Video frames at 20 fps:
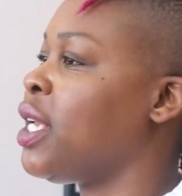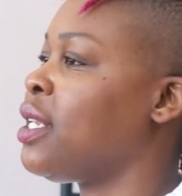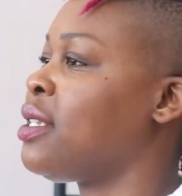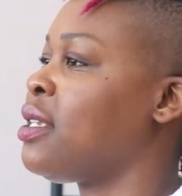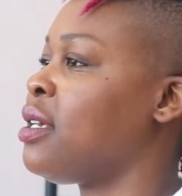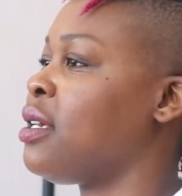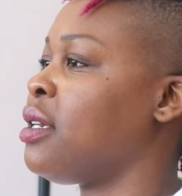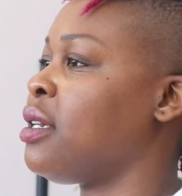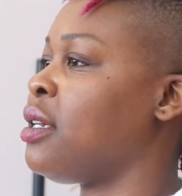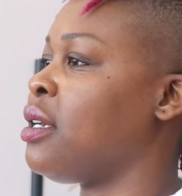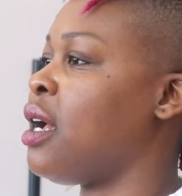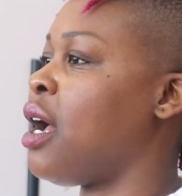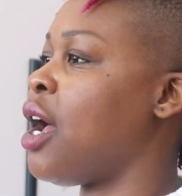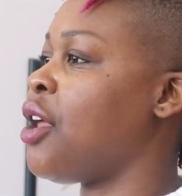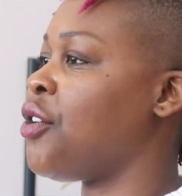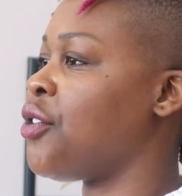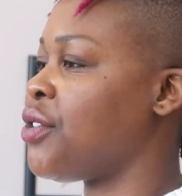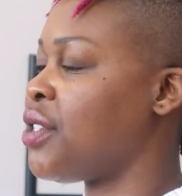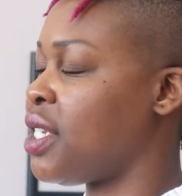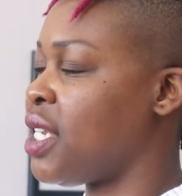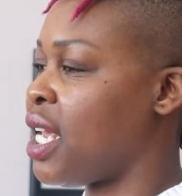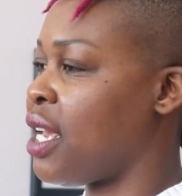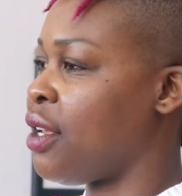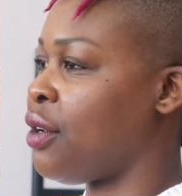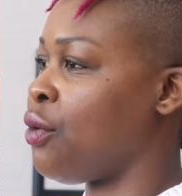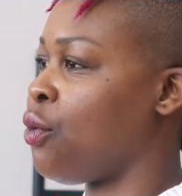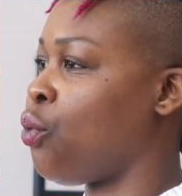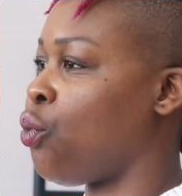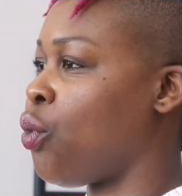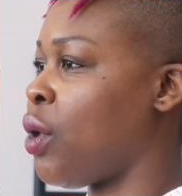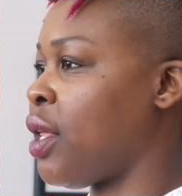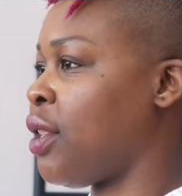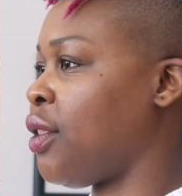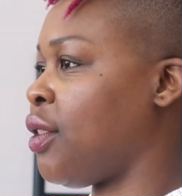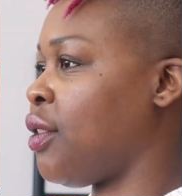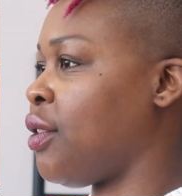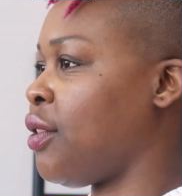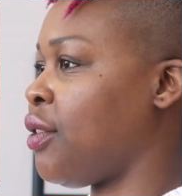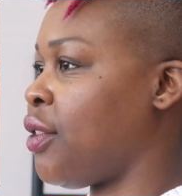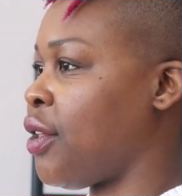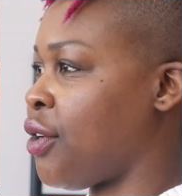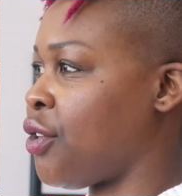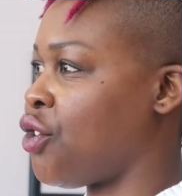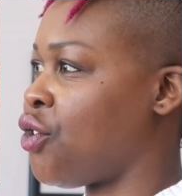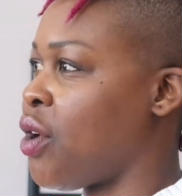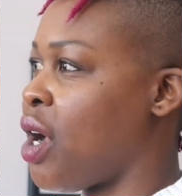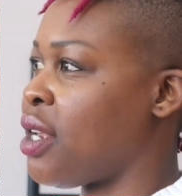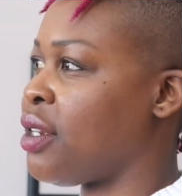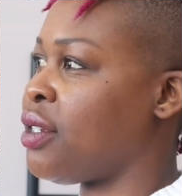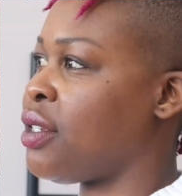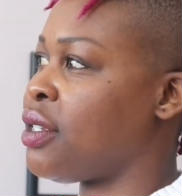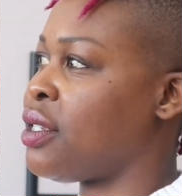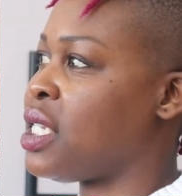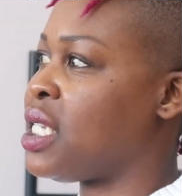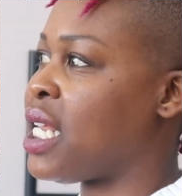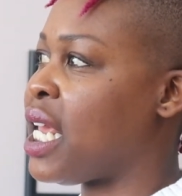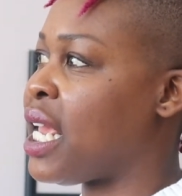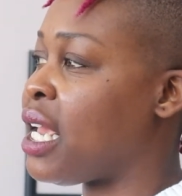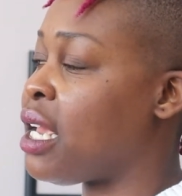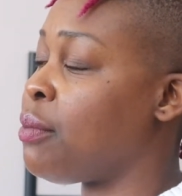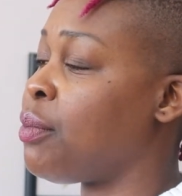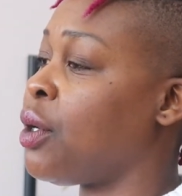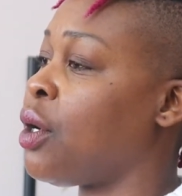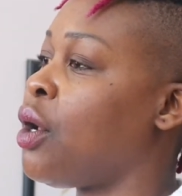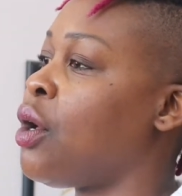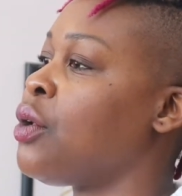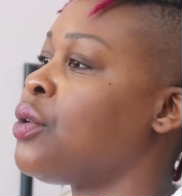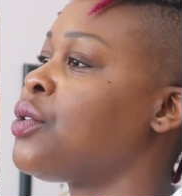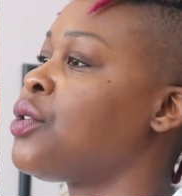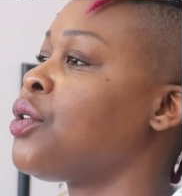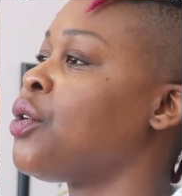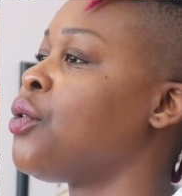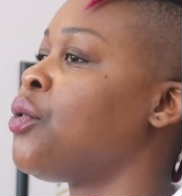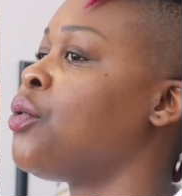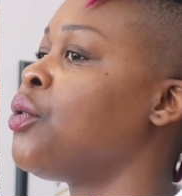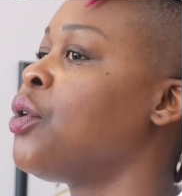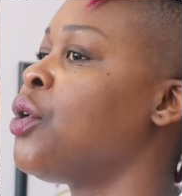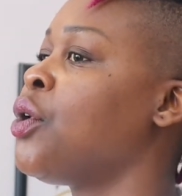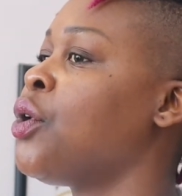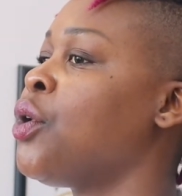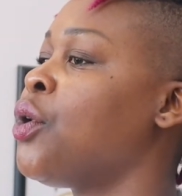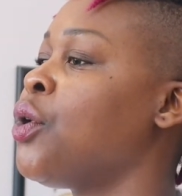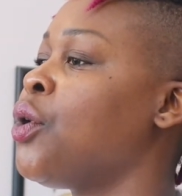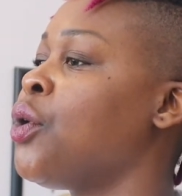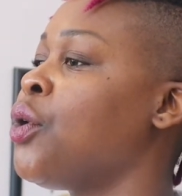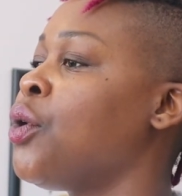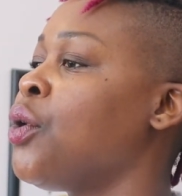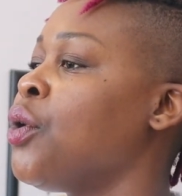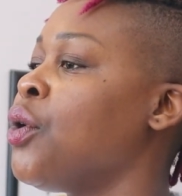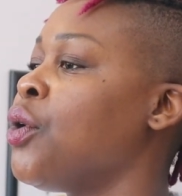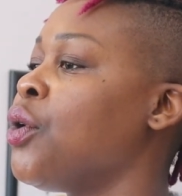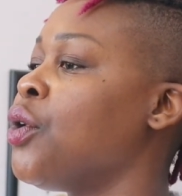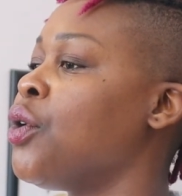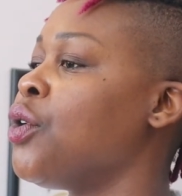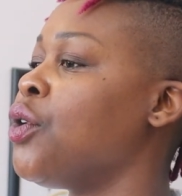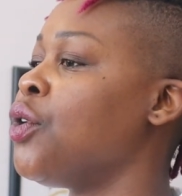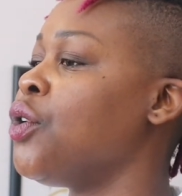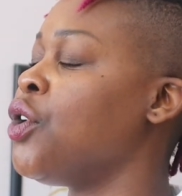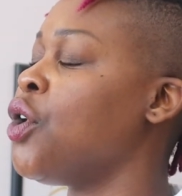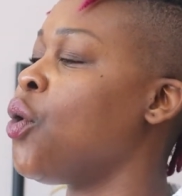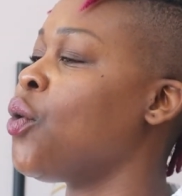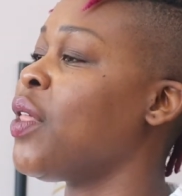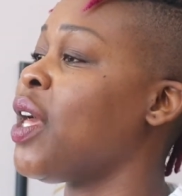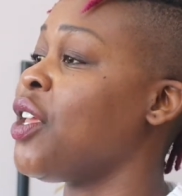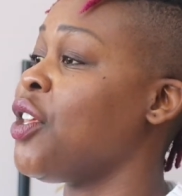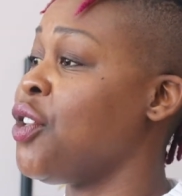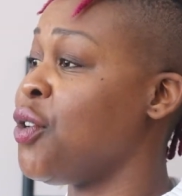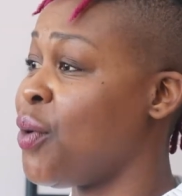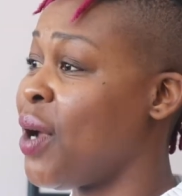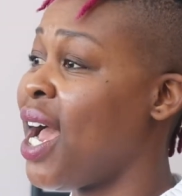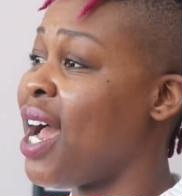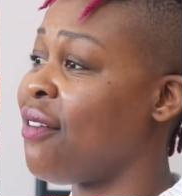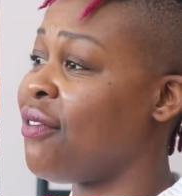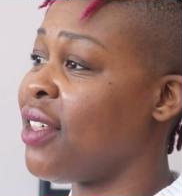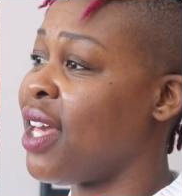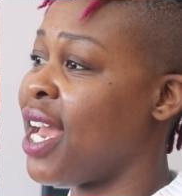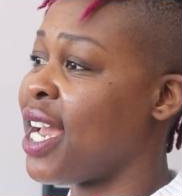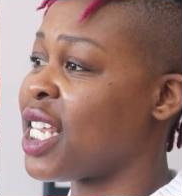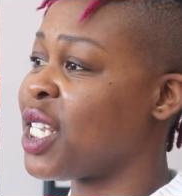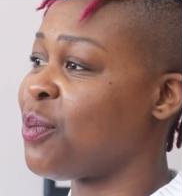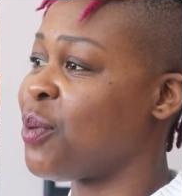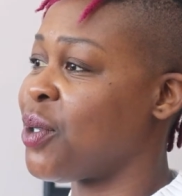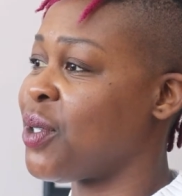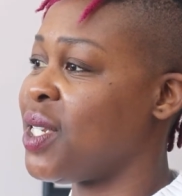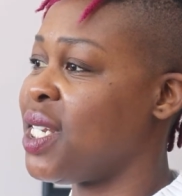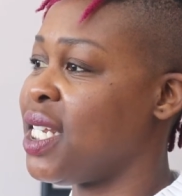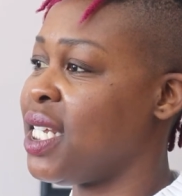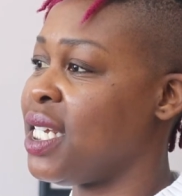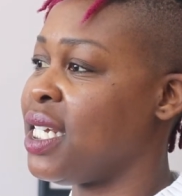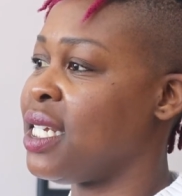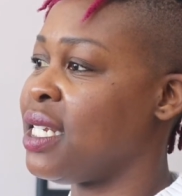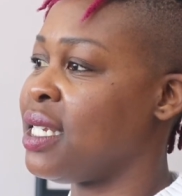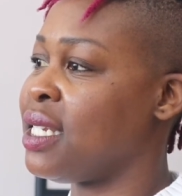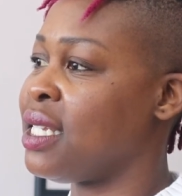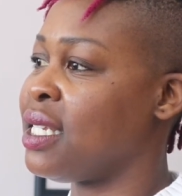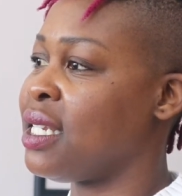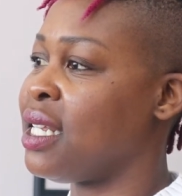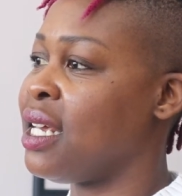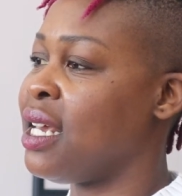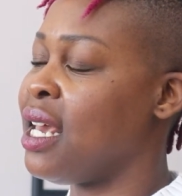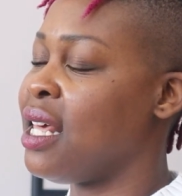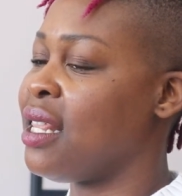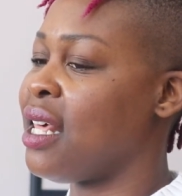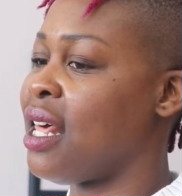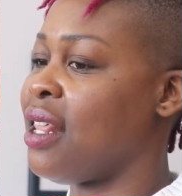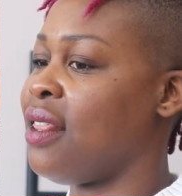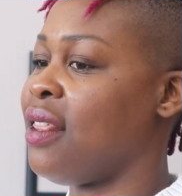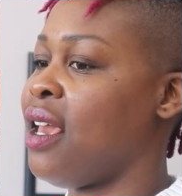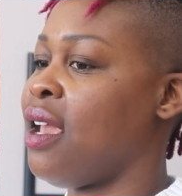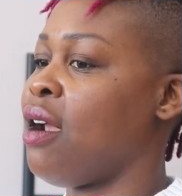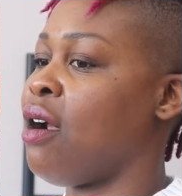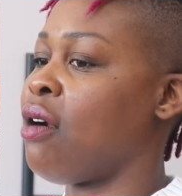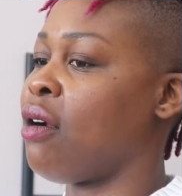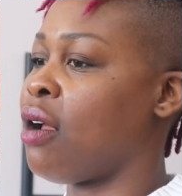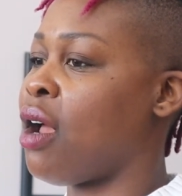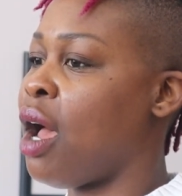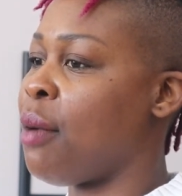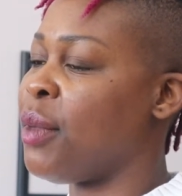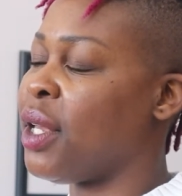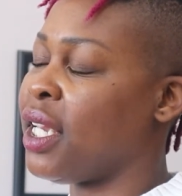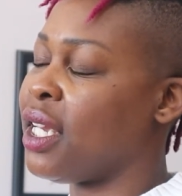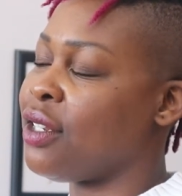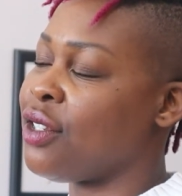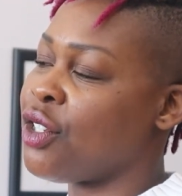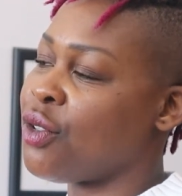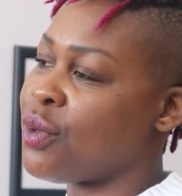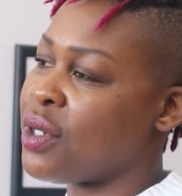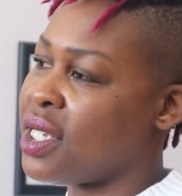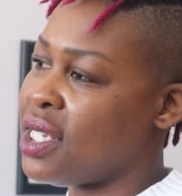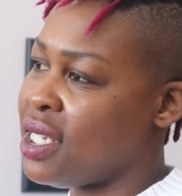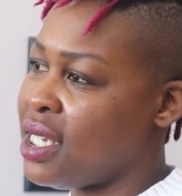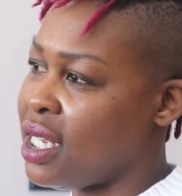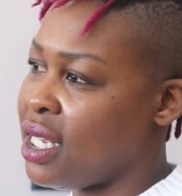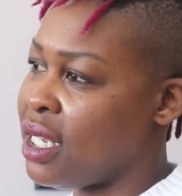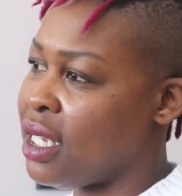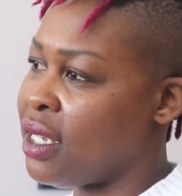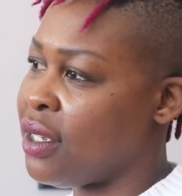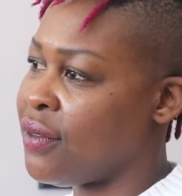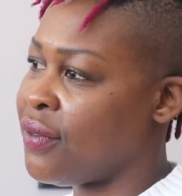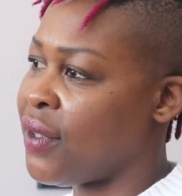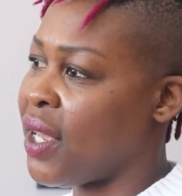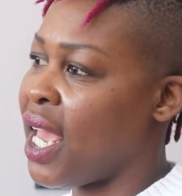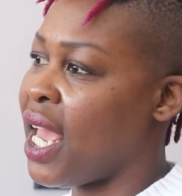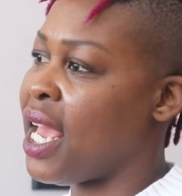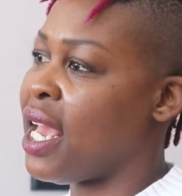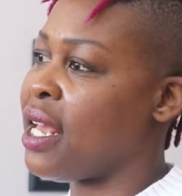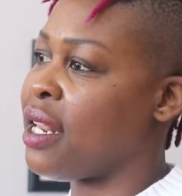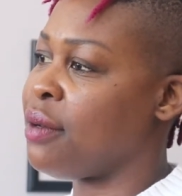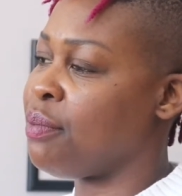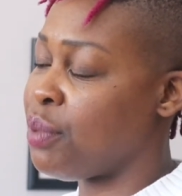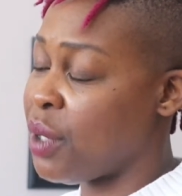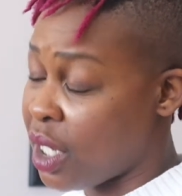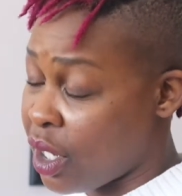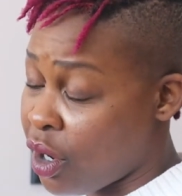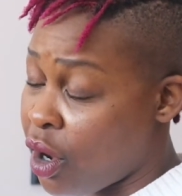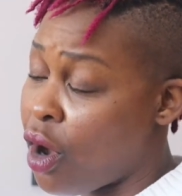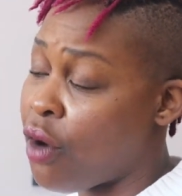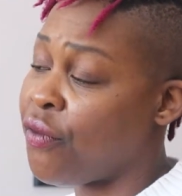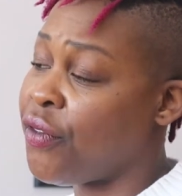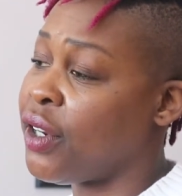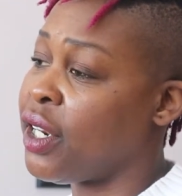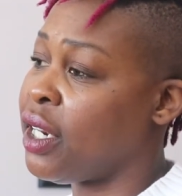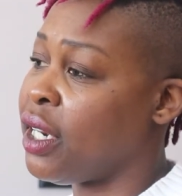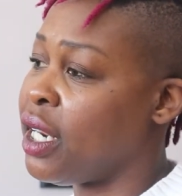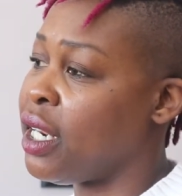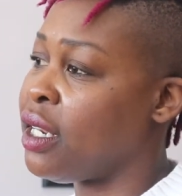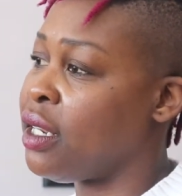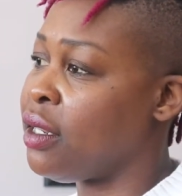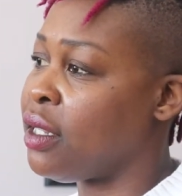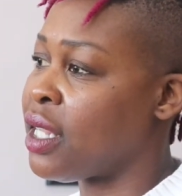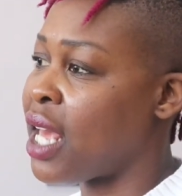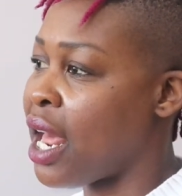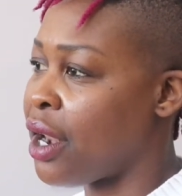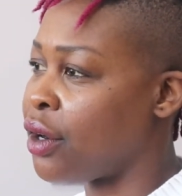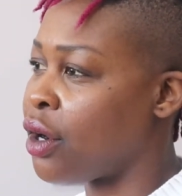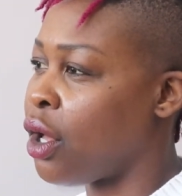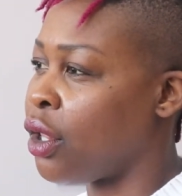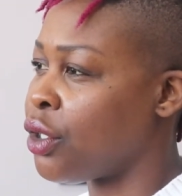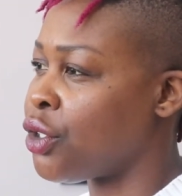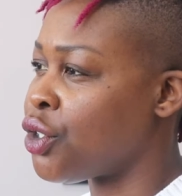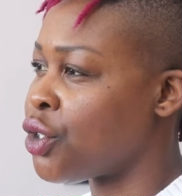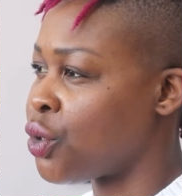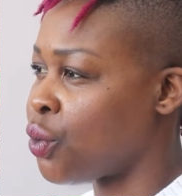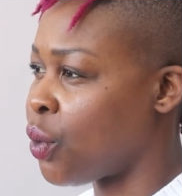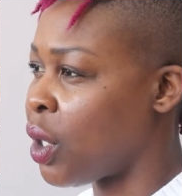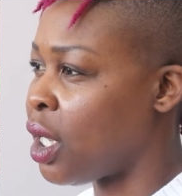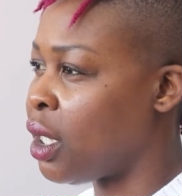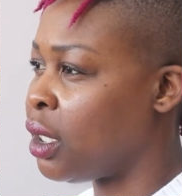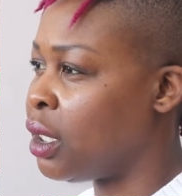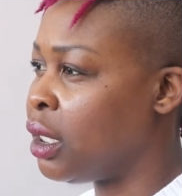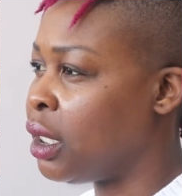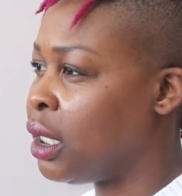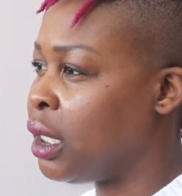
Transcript: to understand what they're trying to say, but also know that you have the expertise that they are coming in to receive, and being confident in that knowledge as well.